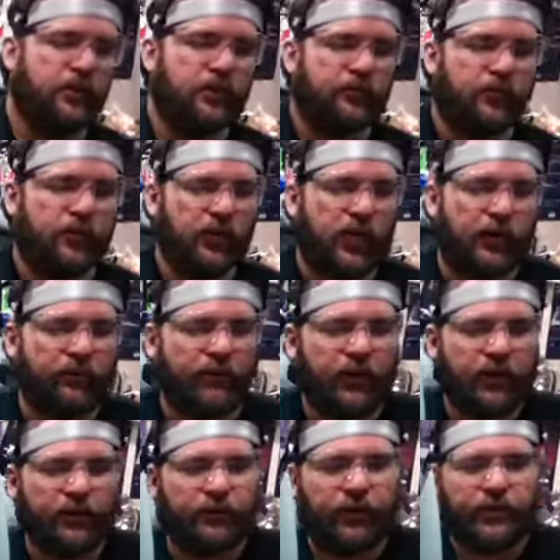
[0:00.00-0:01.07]
for a lot of
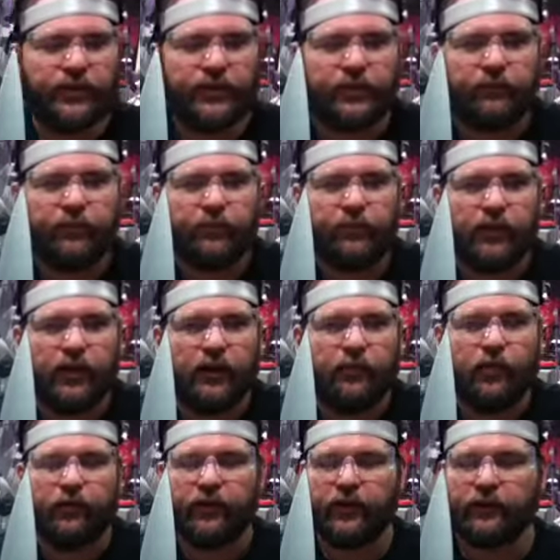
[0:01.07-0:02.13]
science fiction
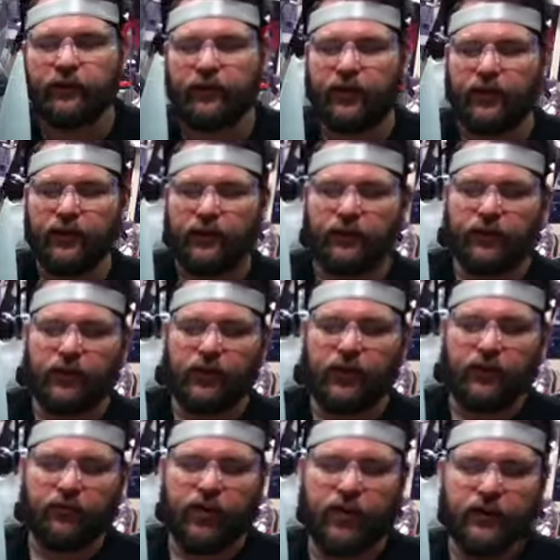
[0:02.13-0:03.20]
movies
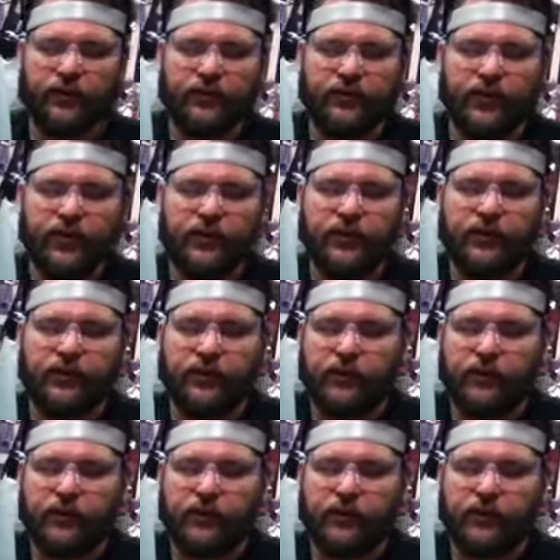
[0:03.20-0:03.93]
and rocket design.